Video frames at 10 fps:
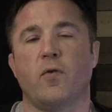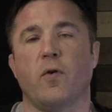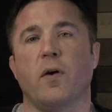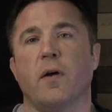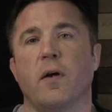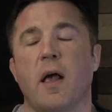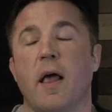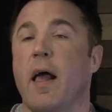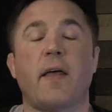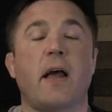Sure.
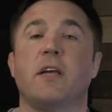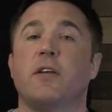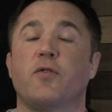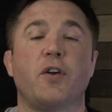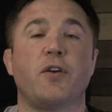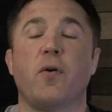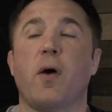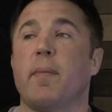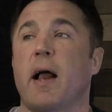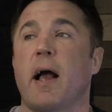That's interesting too.
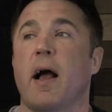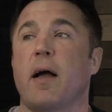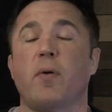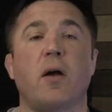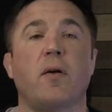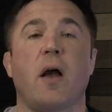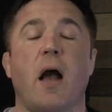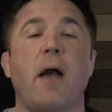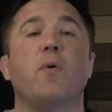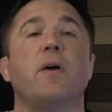I mean,
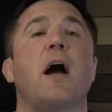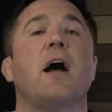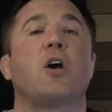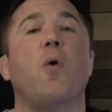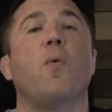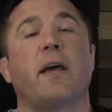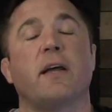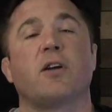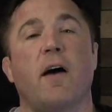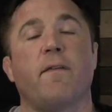I would not go
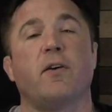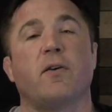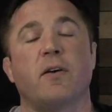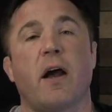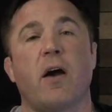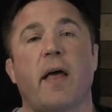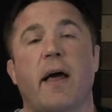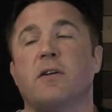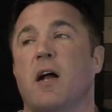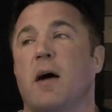against Rafael Cordeiro.
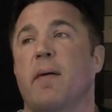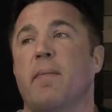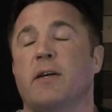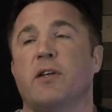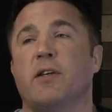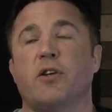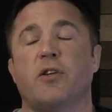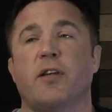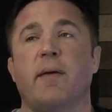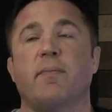That is not my message. At
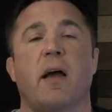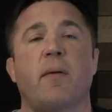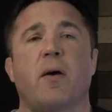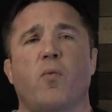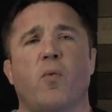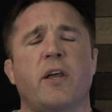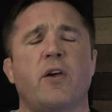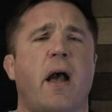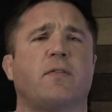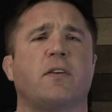the same time, wouldn't
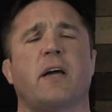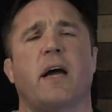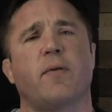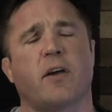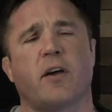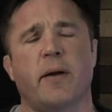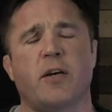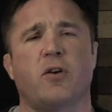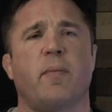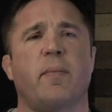you have to side with the
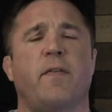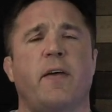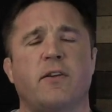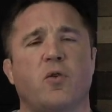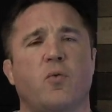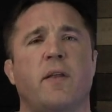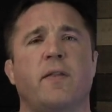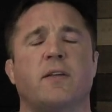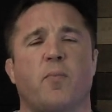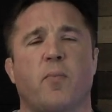commissioner? I mean, if he's the
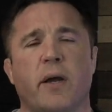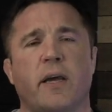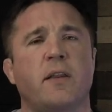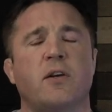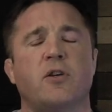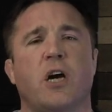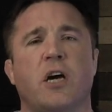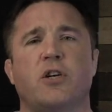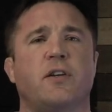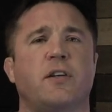one that's bringing the
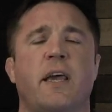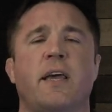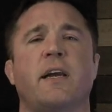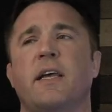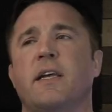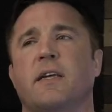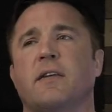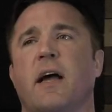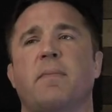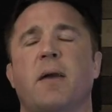judges in and he
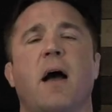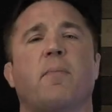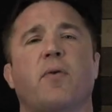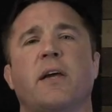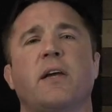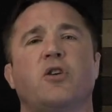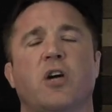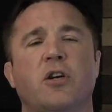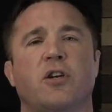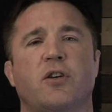says, I'm not bringing
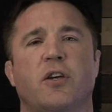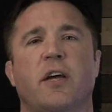judges